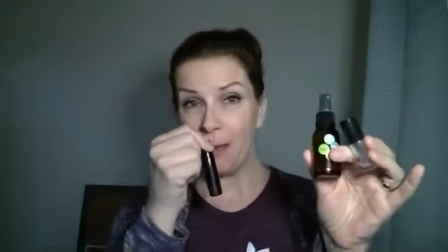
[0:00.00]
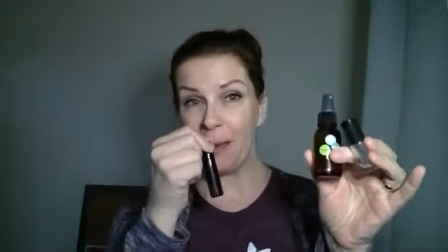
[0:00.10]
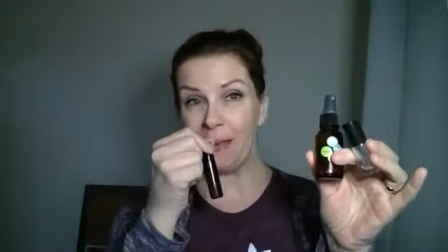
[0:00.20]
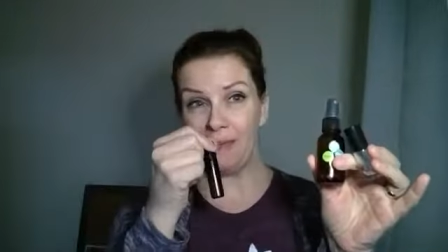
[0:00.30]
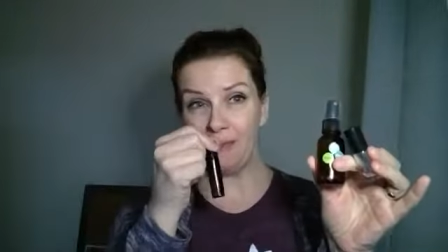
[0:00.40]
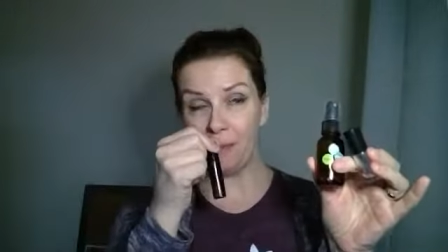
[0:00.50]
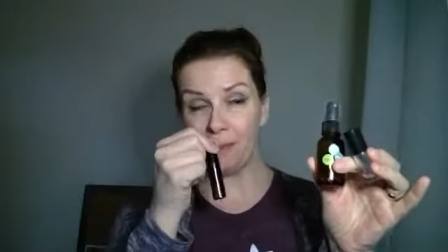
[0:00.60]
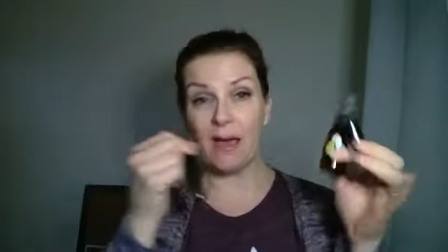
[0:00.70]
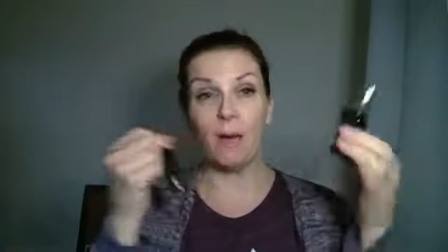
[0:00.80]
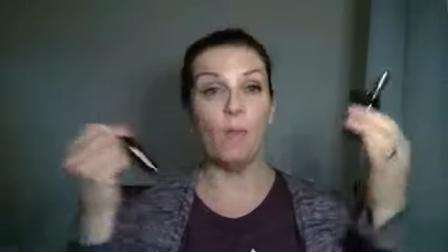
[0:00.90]
and then they
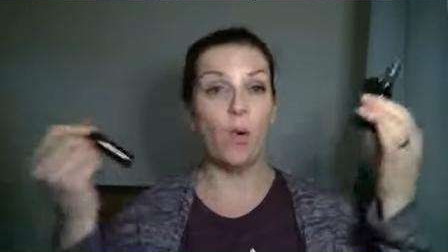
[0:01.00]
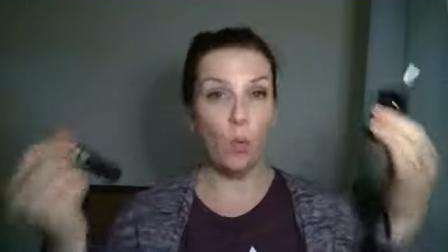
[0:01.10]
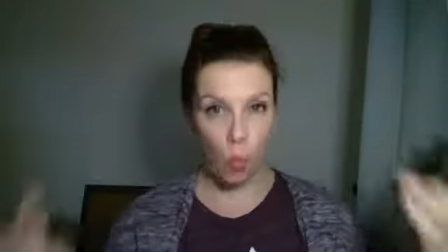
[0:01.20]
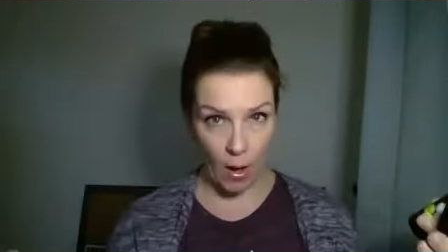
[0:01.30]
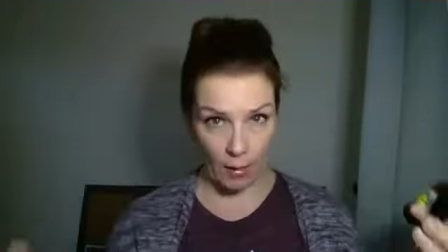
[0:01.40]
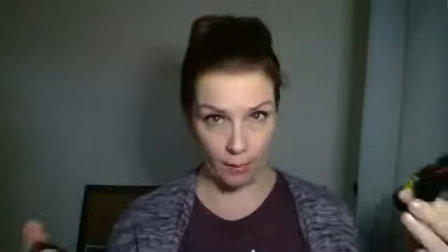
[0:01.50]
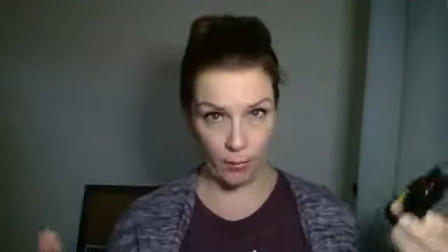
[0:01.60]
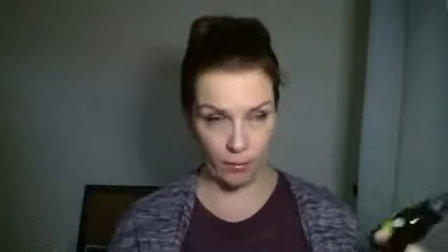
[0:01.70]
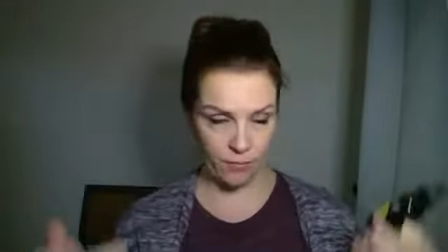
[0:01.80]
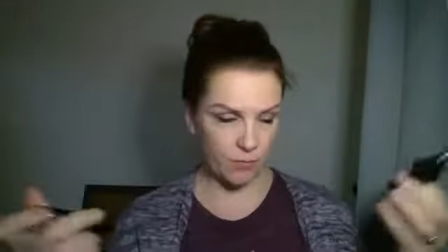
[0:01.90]
become
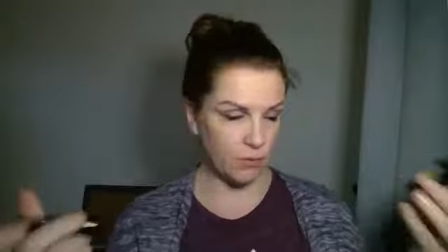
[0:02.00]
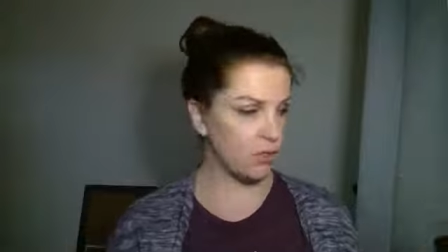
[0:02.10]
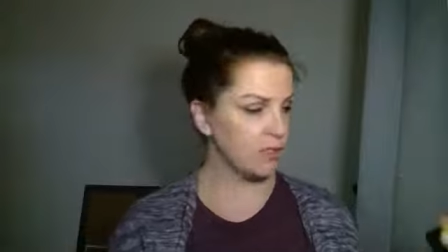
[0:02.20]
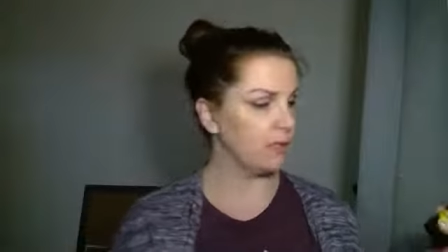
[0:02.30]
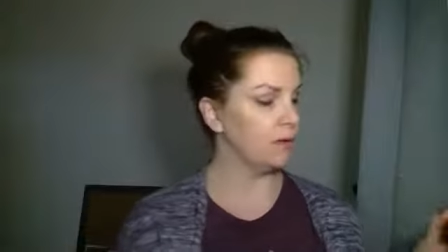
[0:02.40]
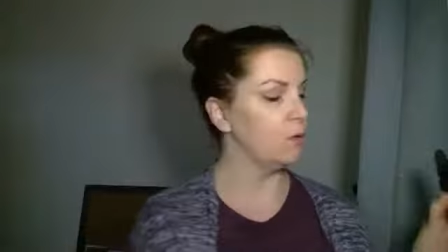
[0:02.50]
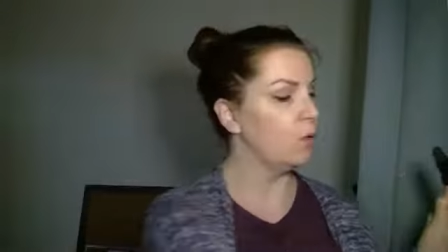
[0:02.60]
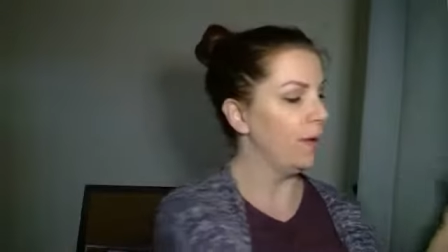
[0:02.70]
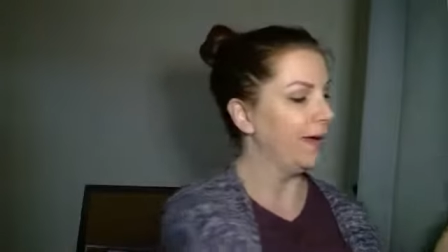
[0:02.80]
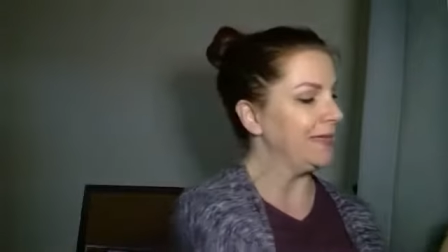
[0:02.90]
waterproof. So just a little
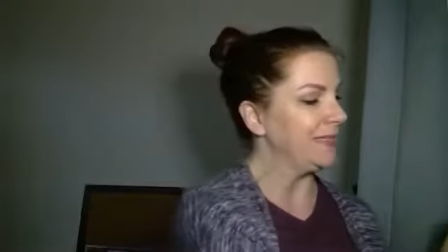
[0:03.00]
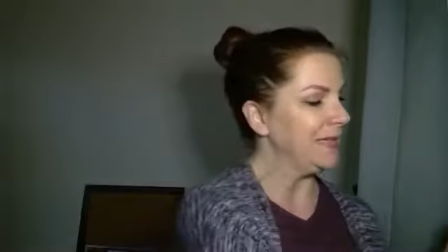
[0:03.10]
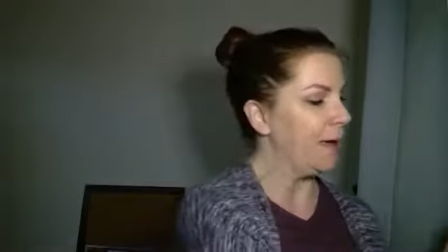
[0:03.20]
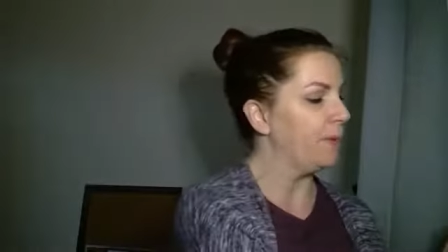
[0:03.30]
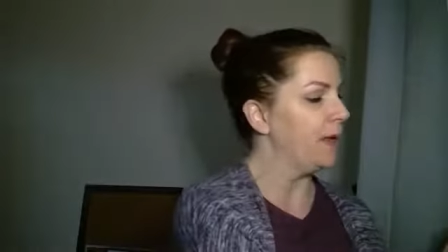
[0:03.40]
quick tip.